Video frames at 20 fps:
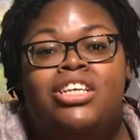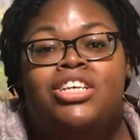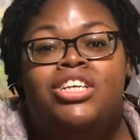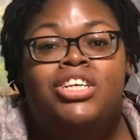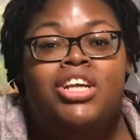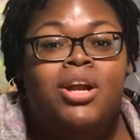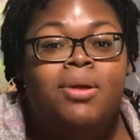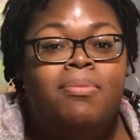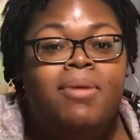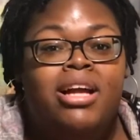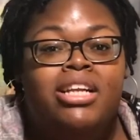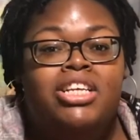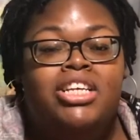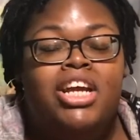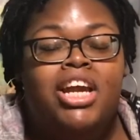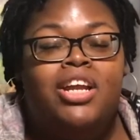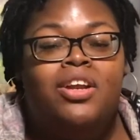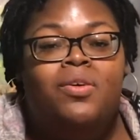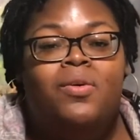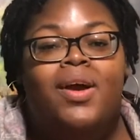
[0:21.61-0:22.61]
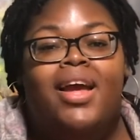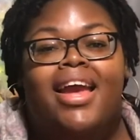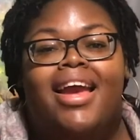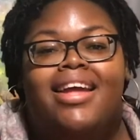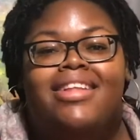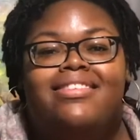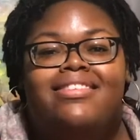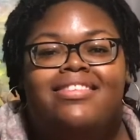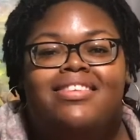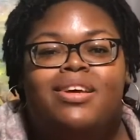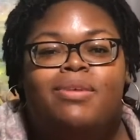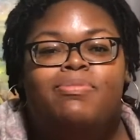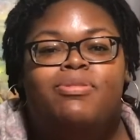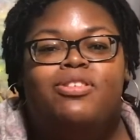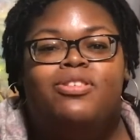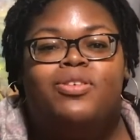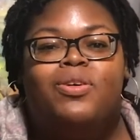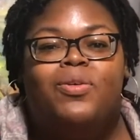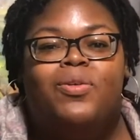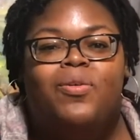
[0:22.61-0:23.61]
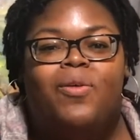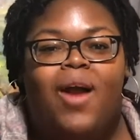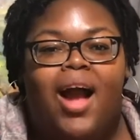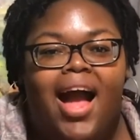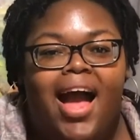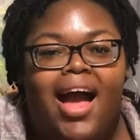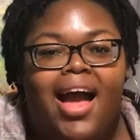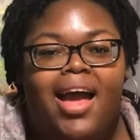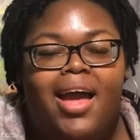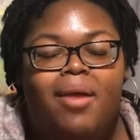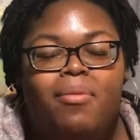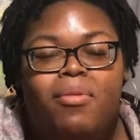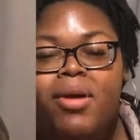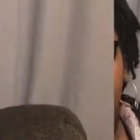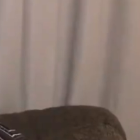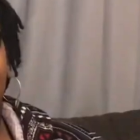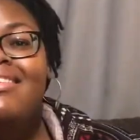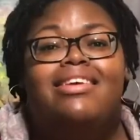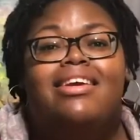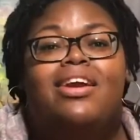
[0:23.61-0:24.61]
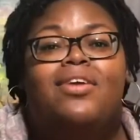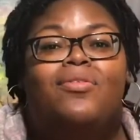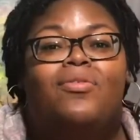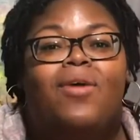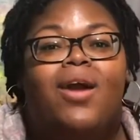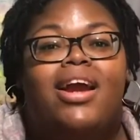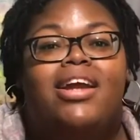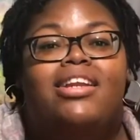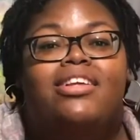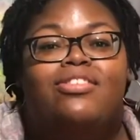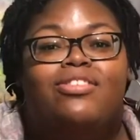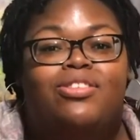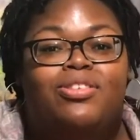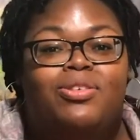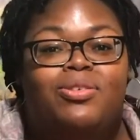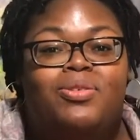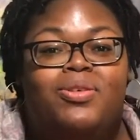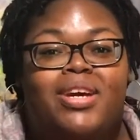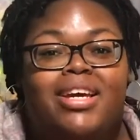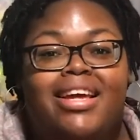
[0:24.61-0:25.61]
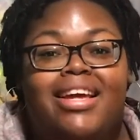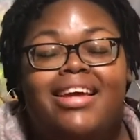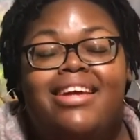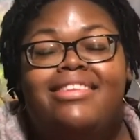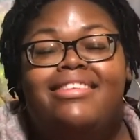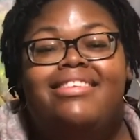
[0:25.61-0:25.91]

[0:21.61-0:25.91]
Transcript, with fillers: share my channel, and subscribe. Let's get right into it.